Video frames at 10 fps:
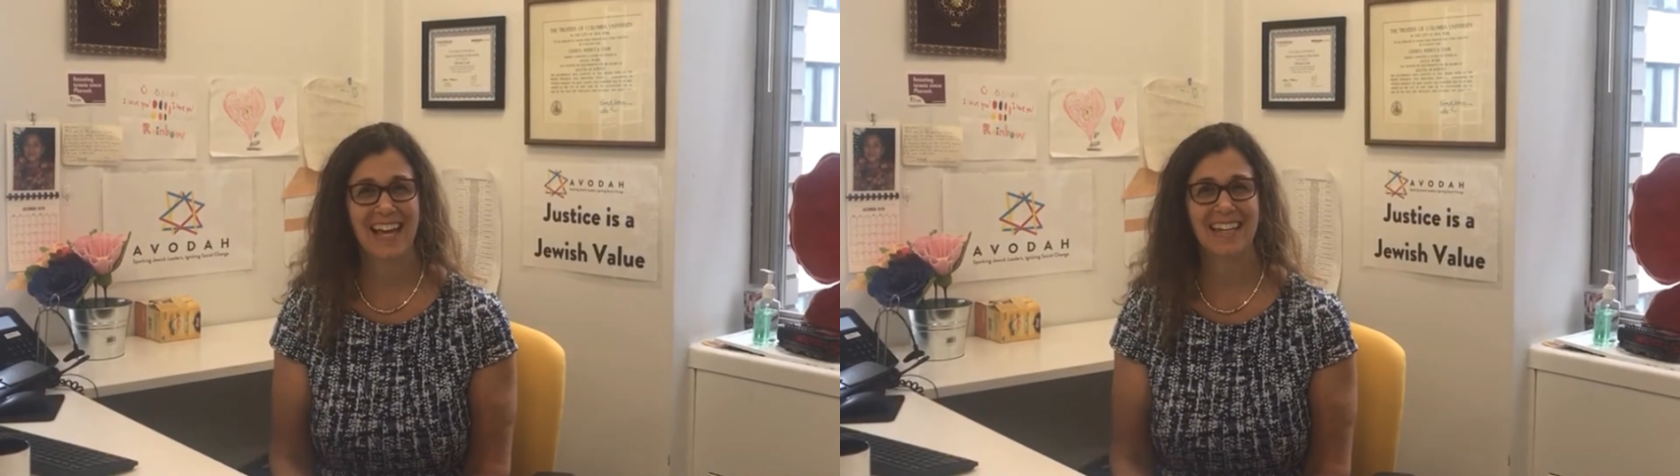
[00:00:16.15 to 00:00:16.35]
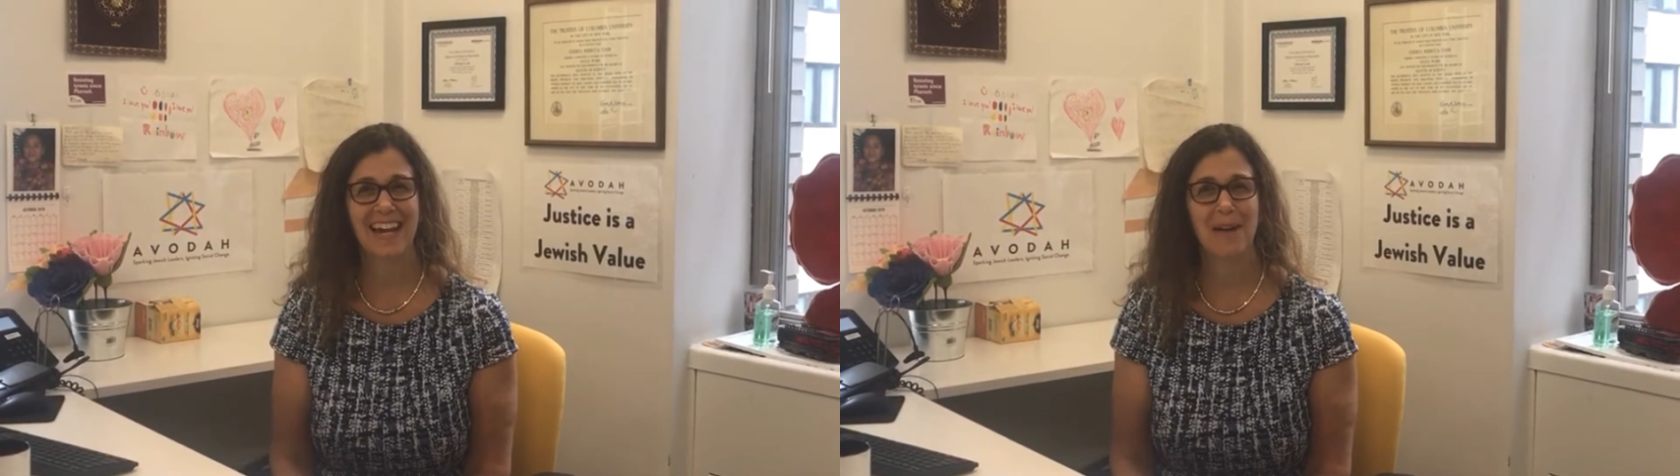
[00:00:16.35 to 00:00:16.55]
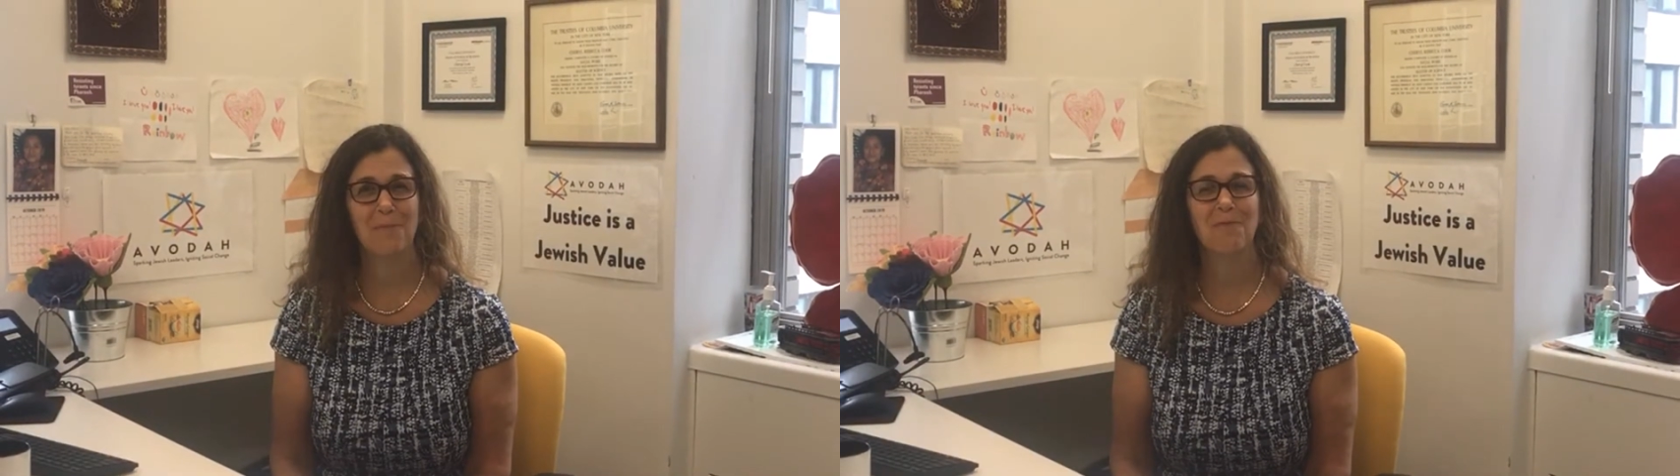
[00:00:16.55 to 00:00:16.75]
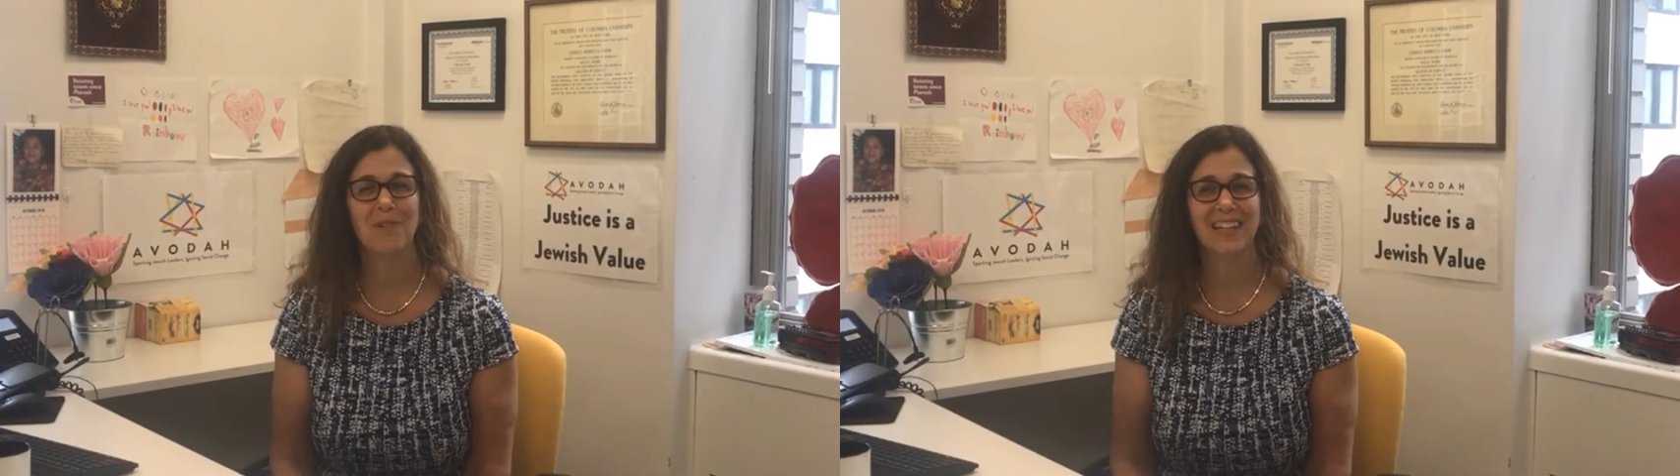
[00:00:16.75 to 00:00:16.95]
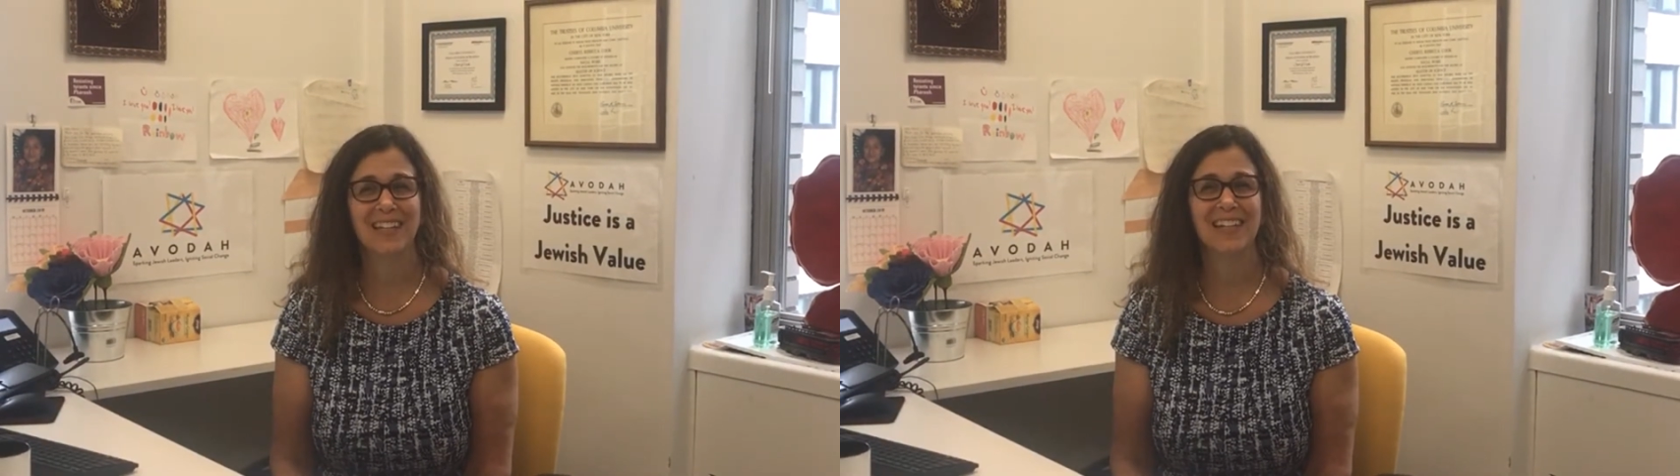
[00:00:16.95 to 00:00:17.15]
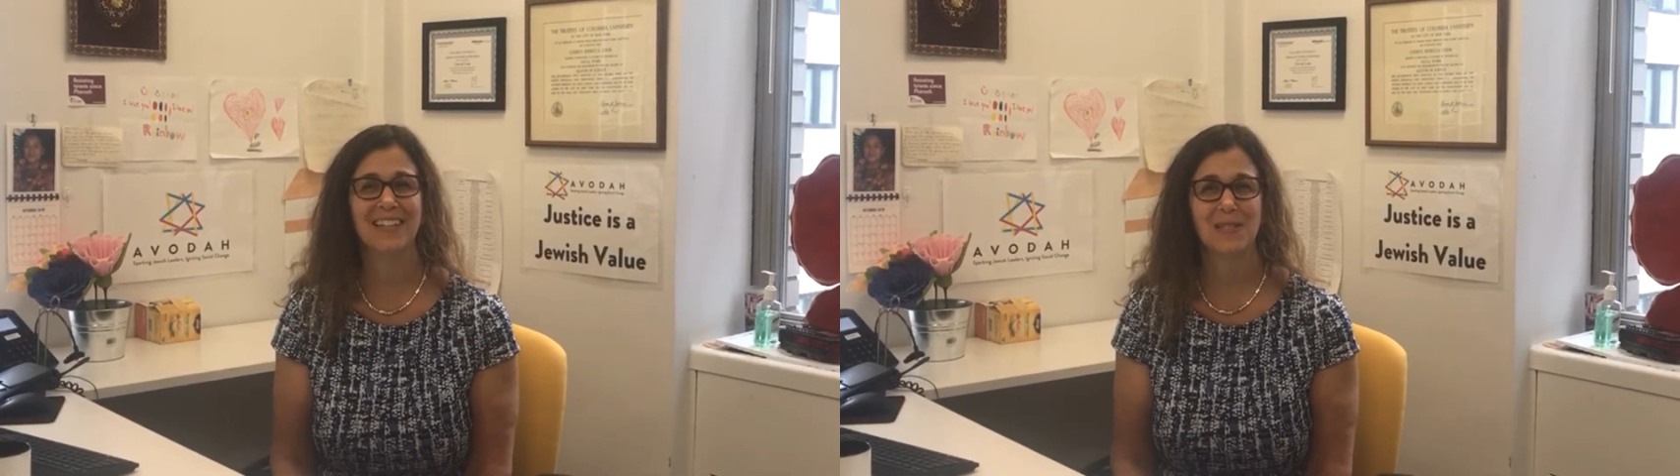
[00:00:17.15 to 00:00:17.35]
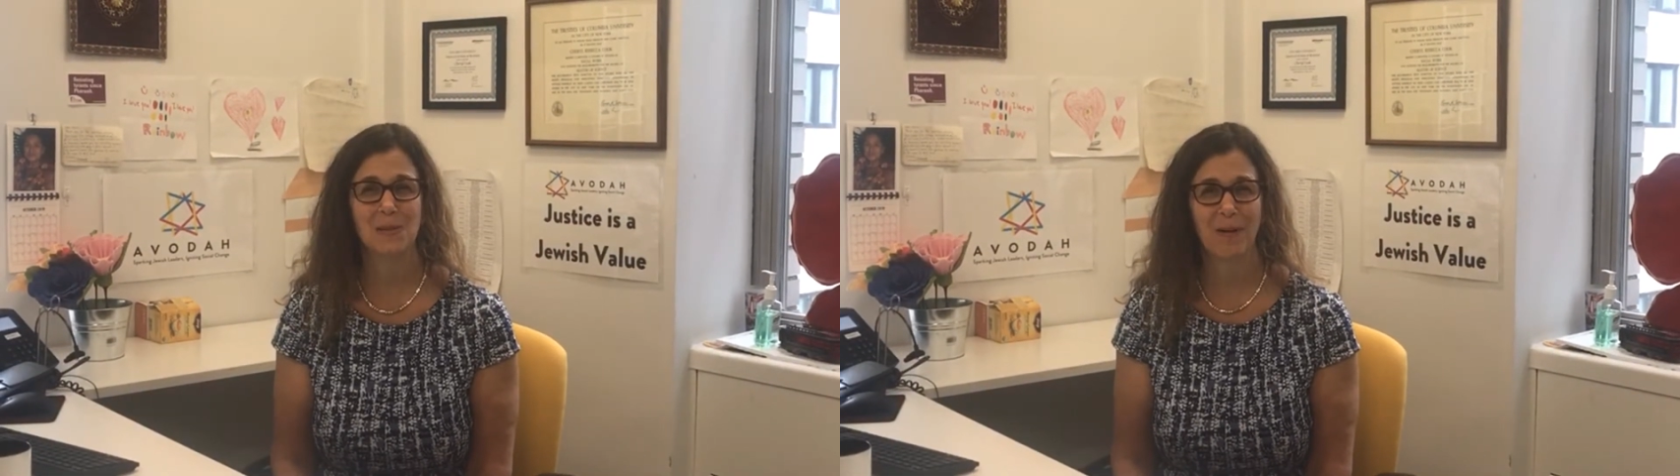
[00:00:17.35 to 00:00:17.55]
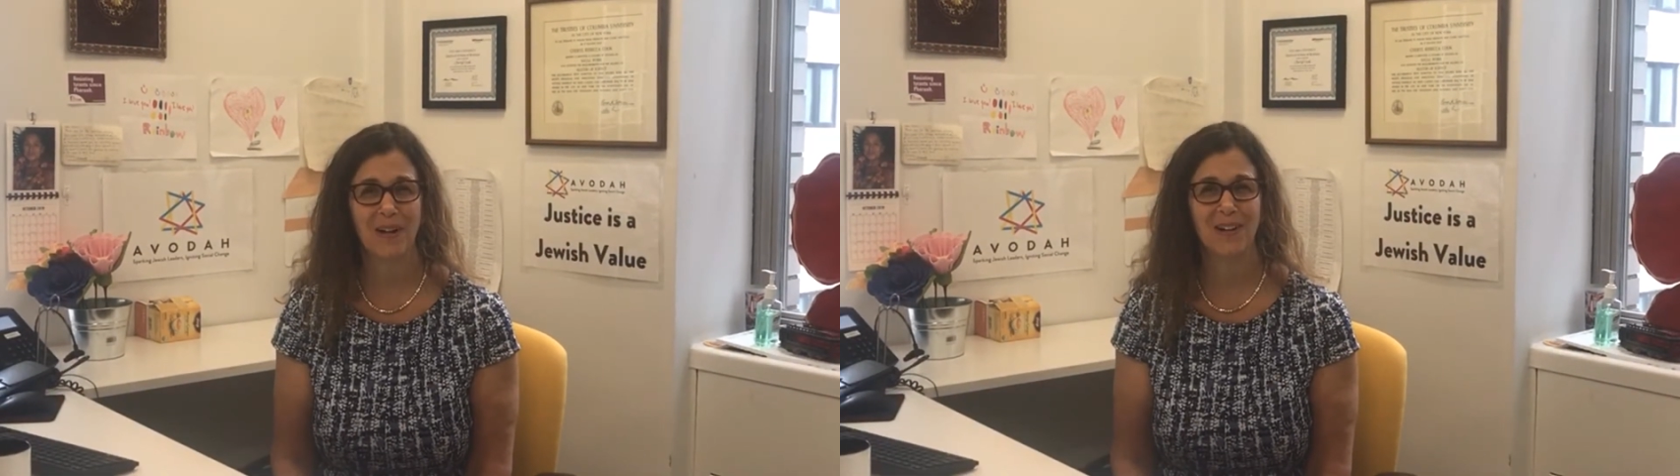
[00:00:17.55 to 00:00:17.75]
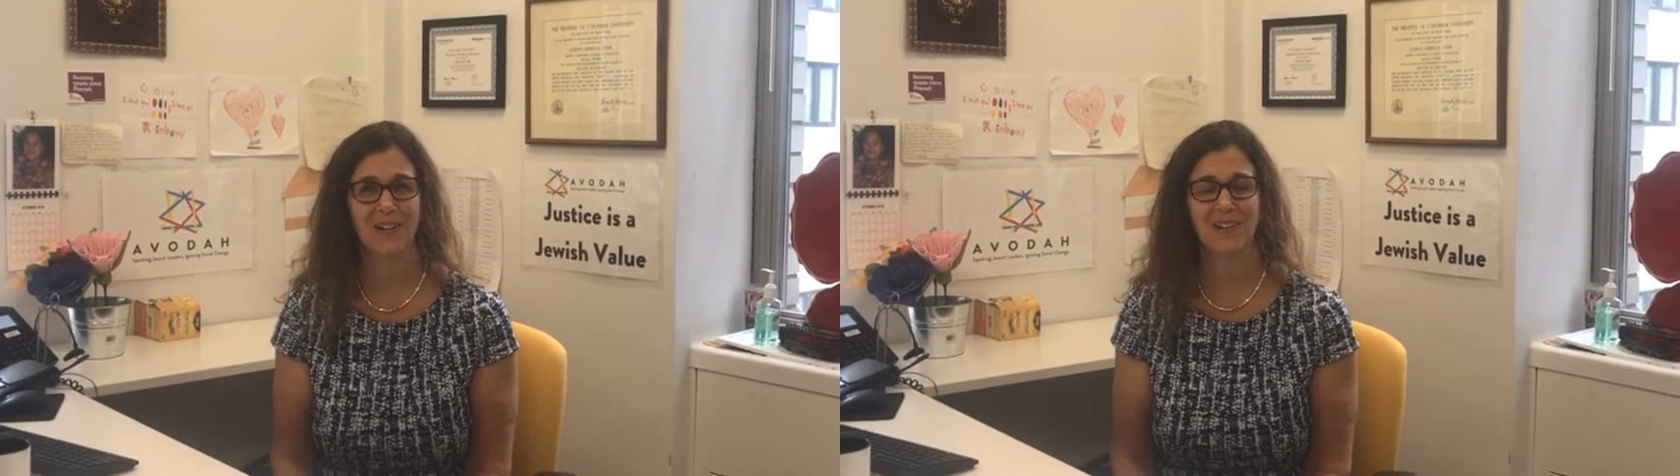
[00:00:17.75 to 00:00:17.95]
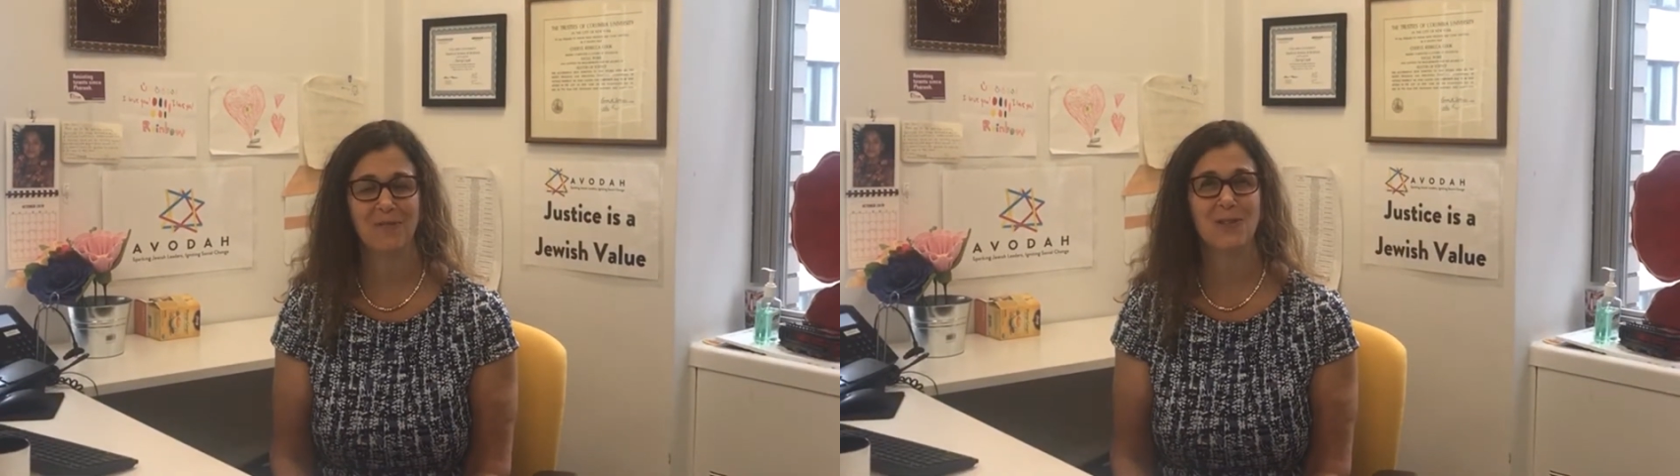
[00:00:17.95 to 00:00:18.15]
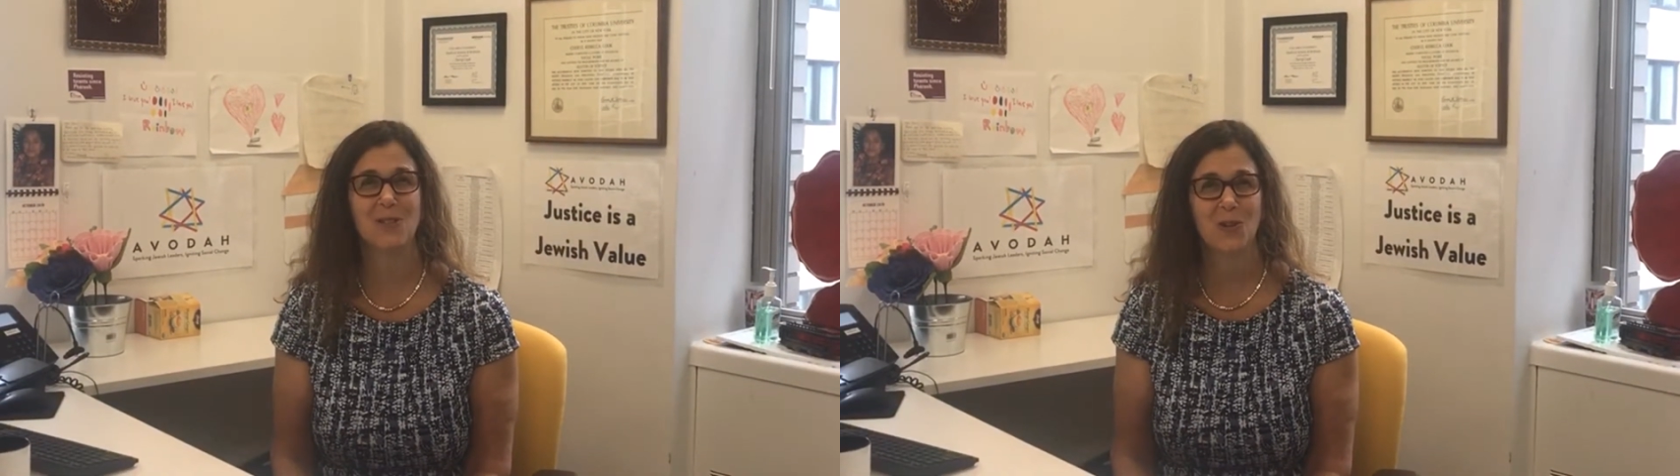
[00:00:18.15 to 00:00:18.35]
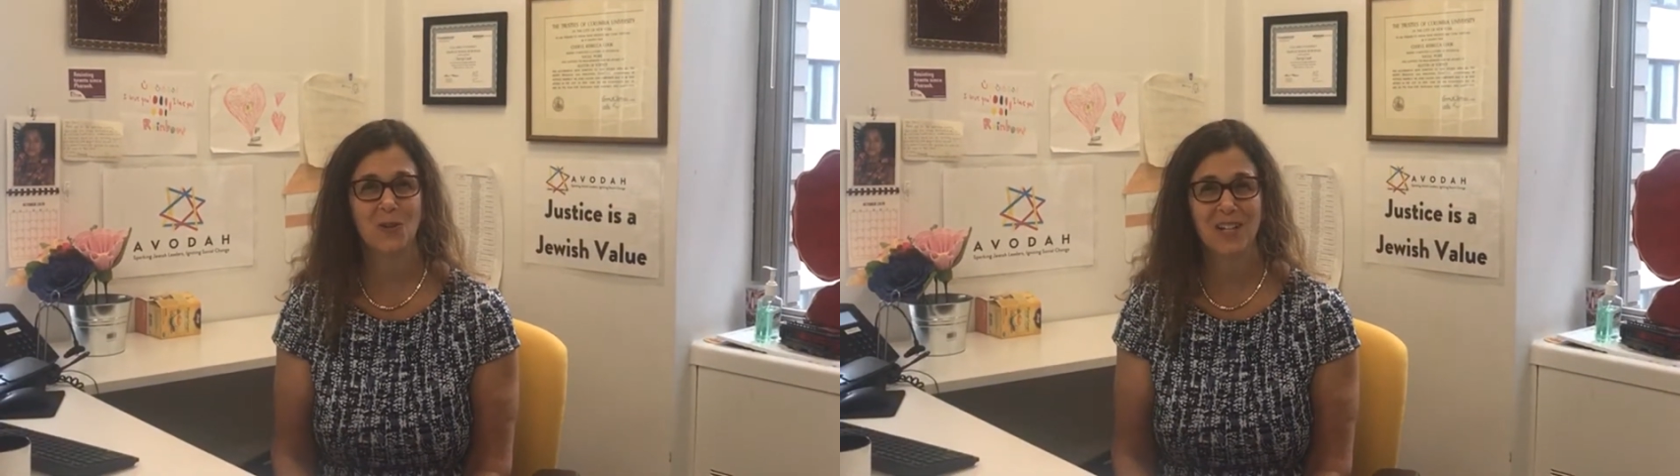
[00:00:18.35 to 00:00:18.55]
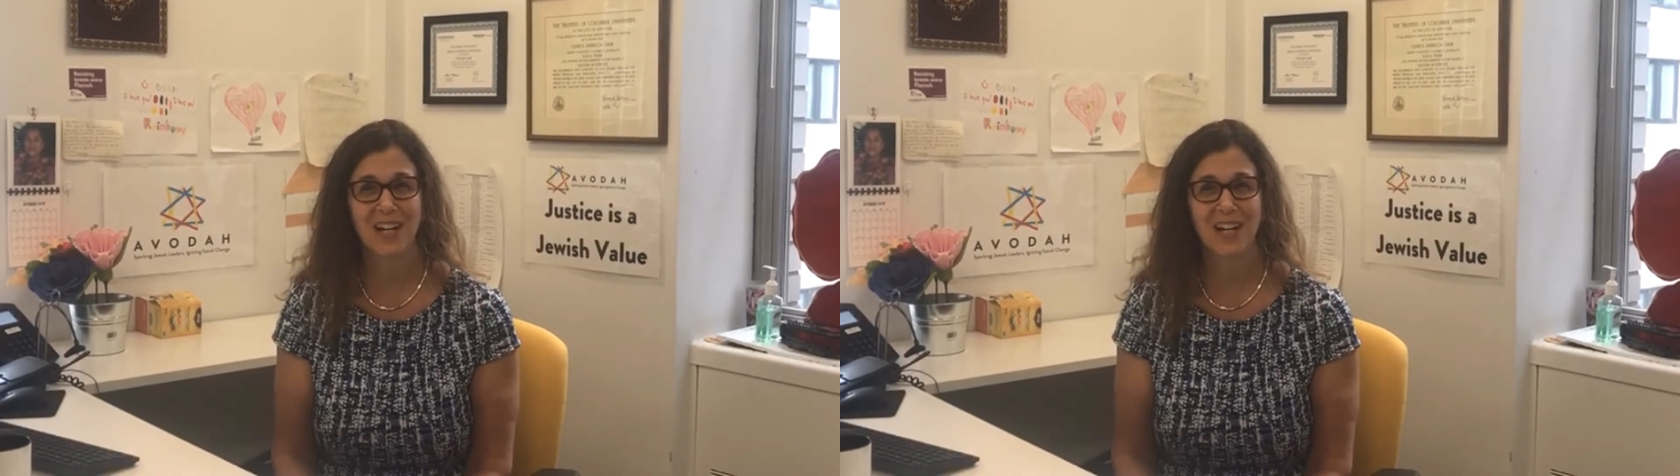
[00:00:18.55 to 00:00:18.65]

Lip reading: and I'm really inspired and was so